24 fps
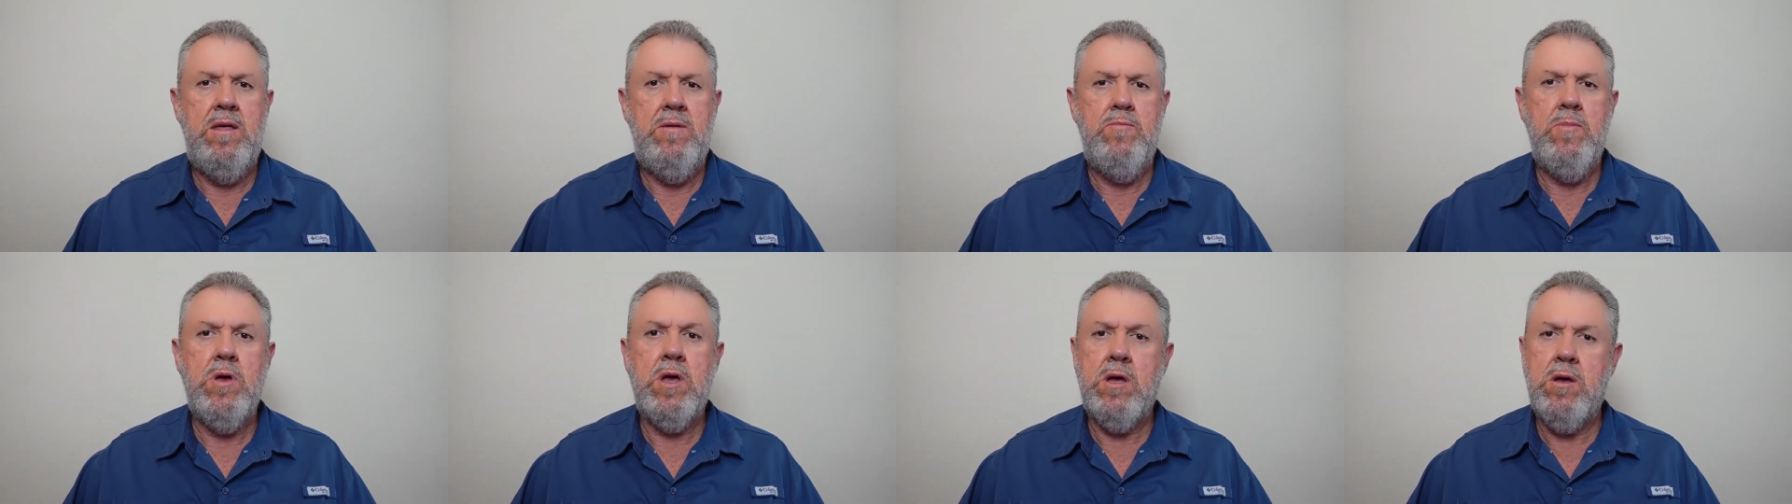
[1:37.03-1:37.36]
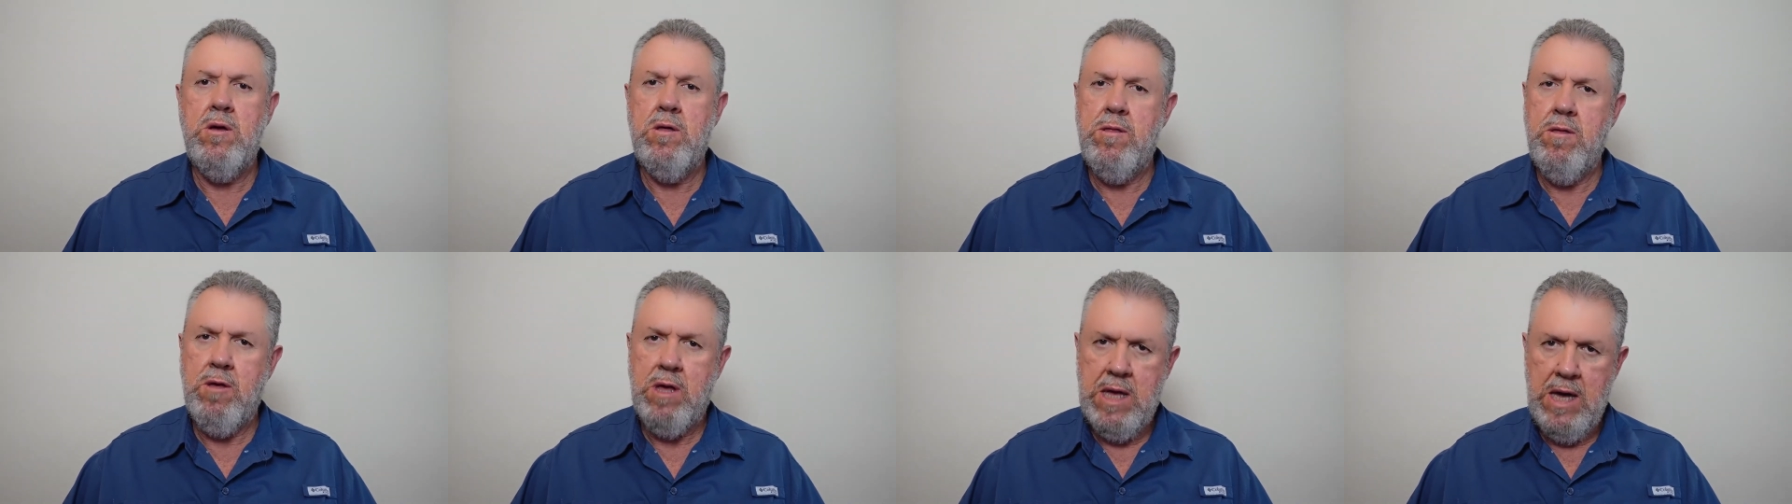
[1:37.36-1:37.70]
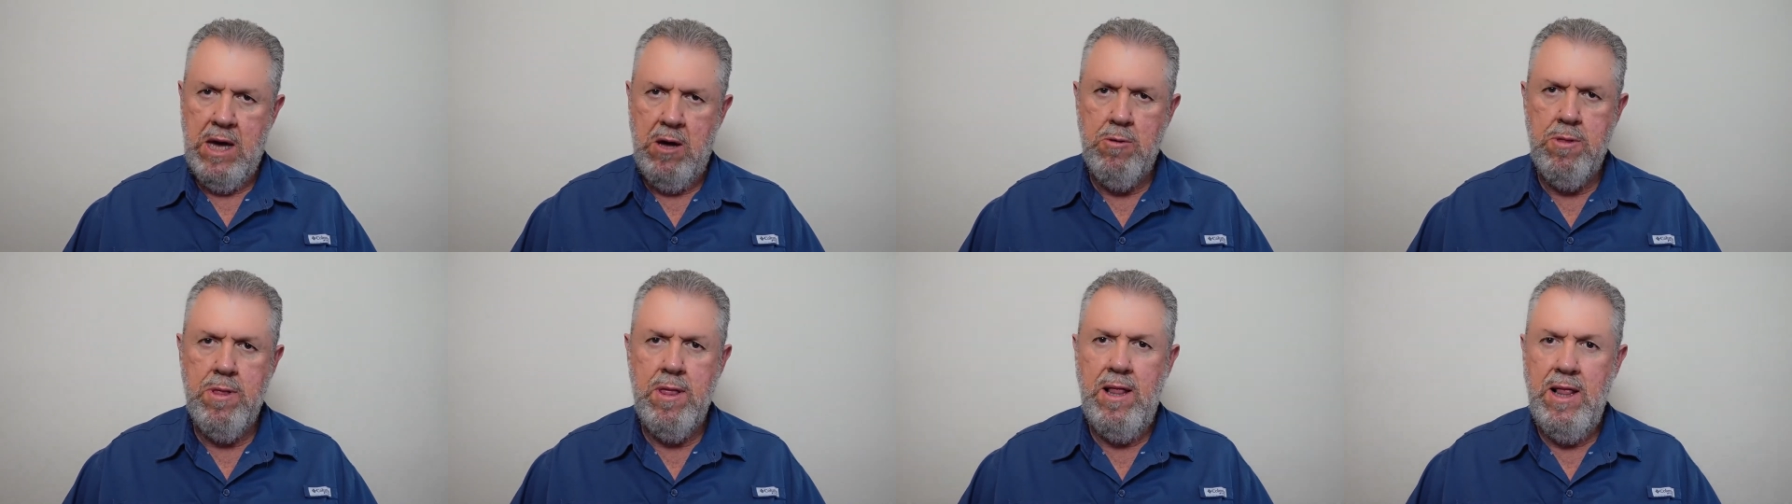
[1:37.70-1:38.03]
because the
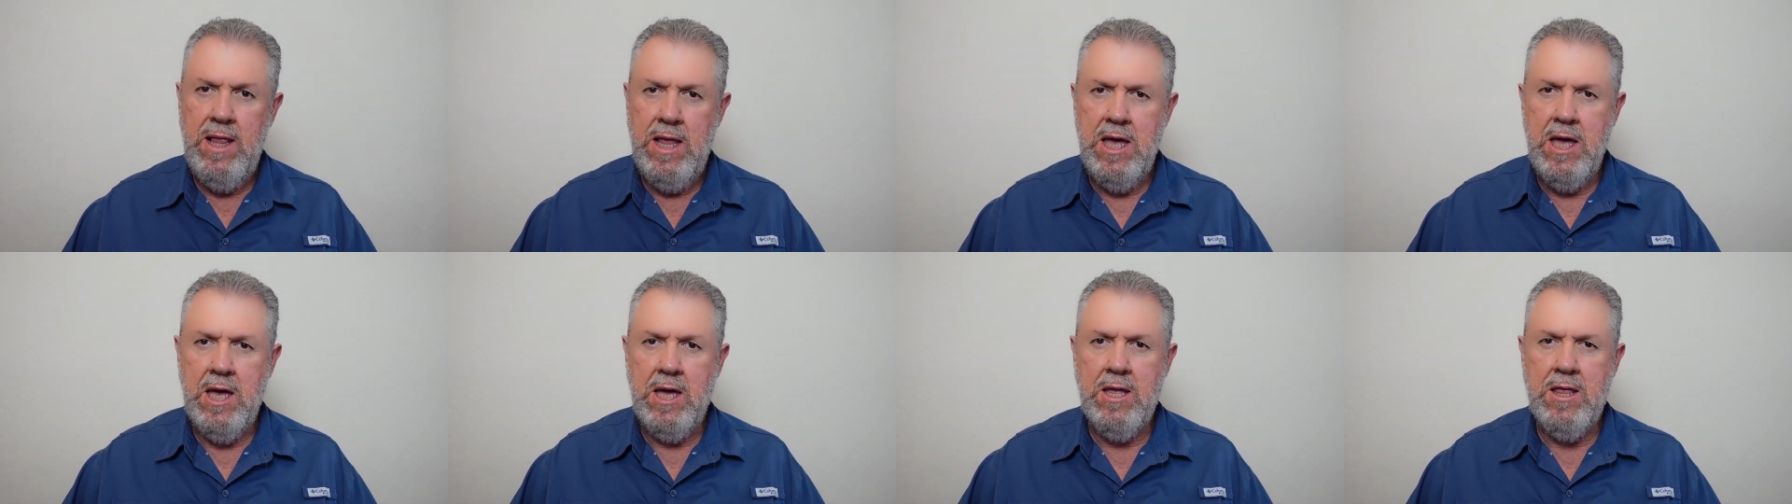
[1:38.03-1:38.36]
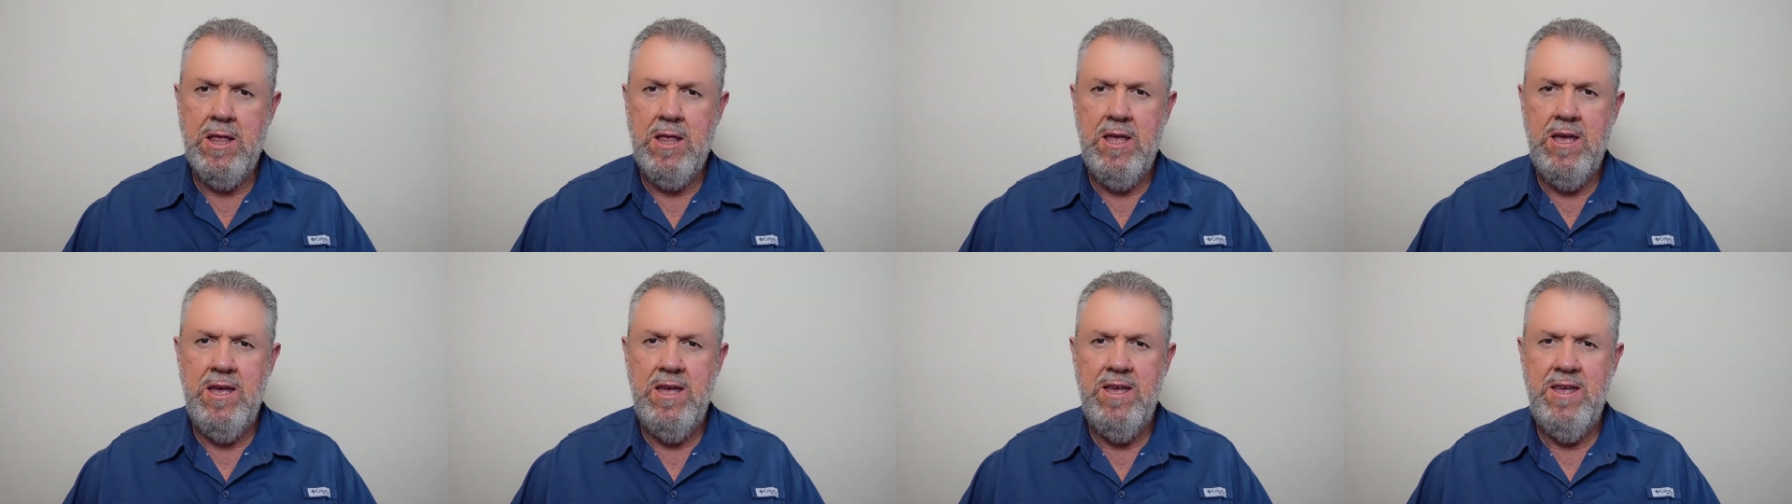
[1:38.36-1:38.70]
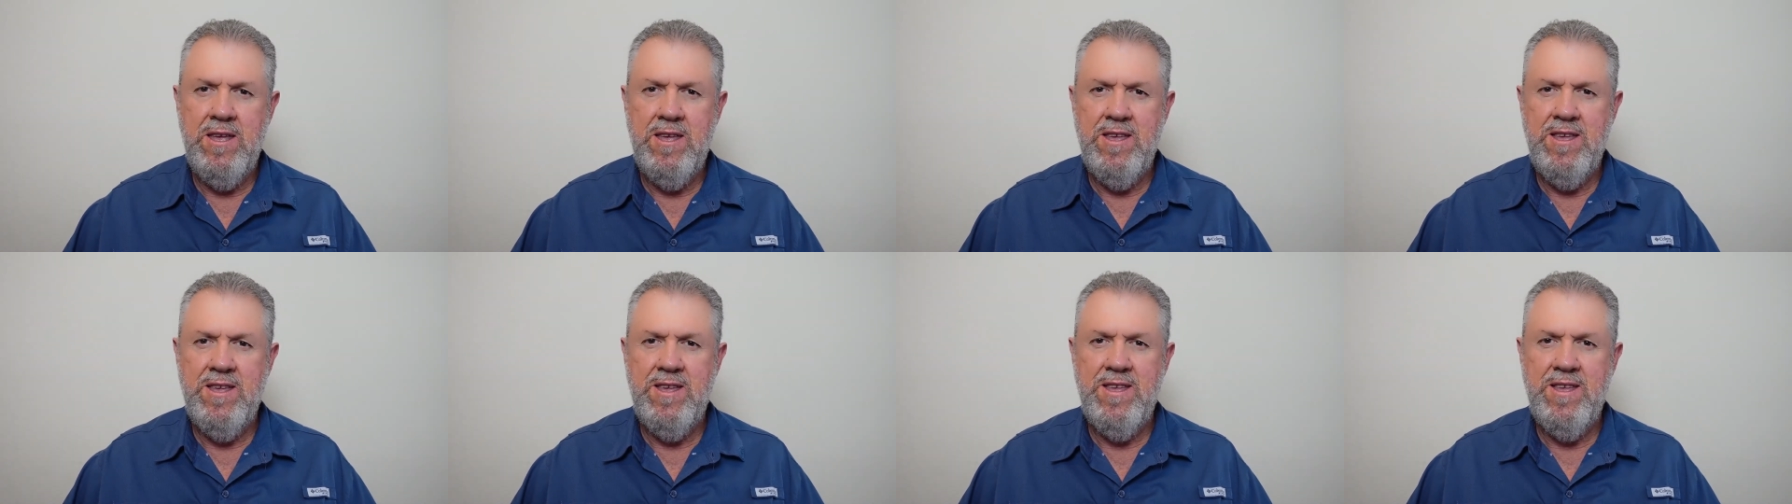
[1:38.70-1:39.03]
cows select,
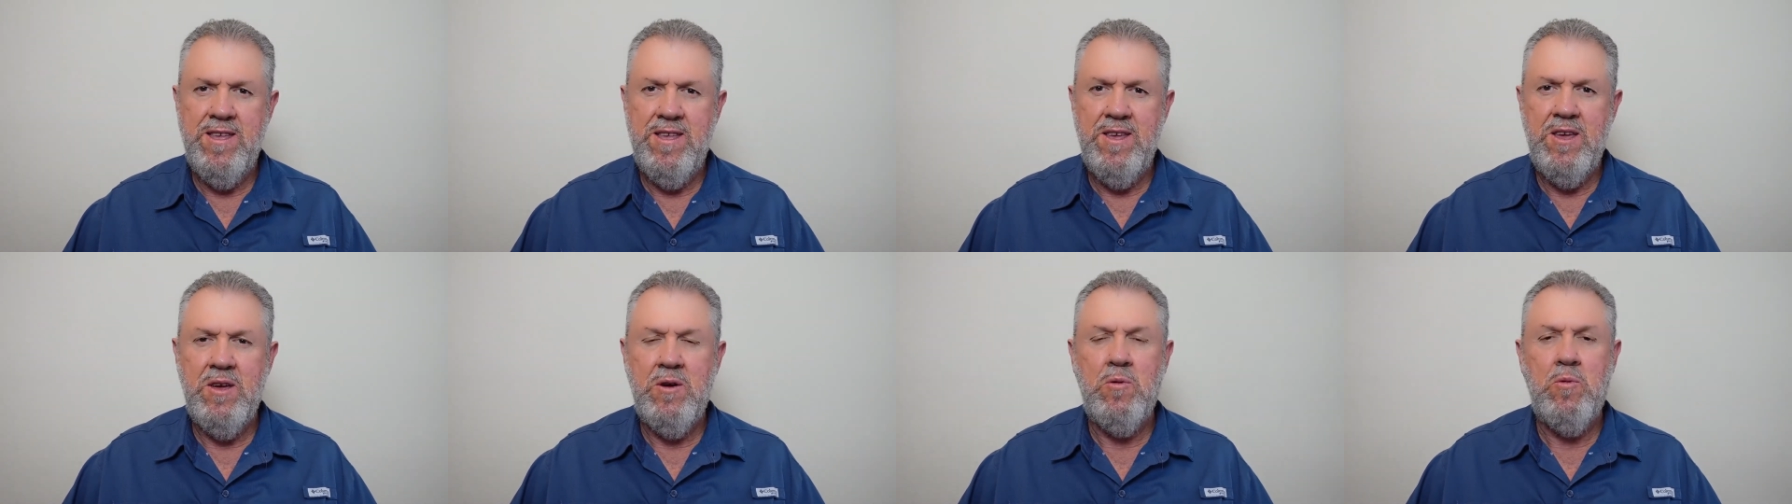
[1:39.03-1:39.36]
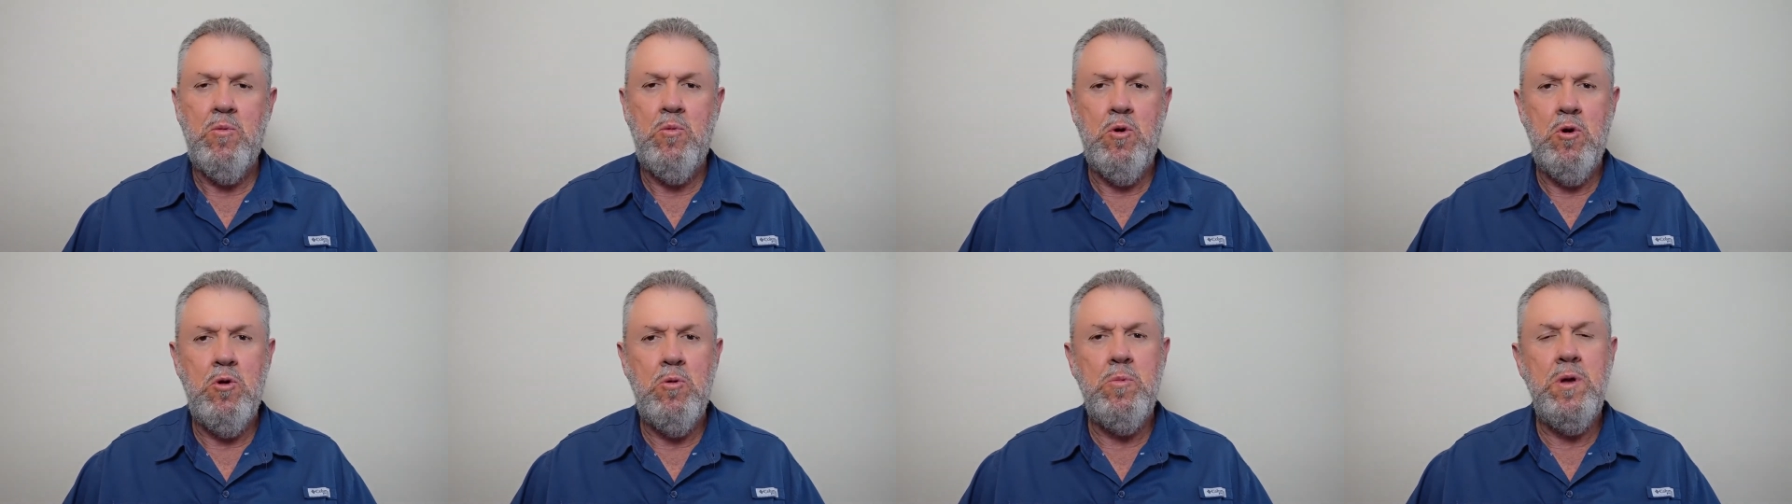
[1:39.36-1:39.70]
will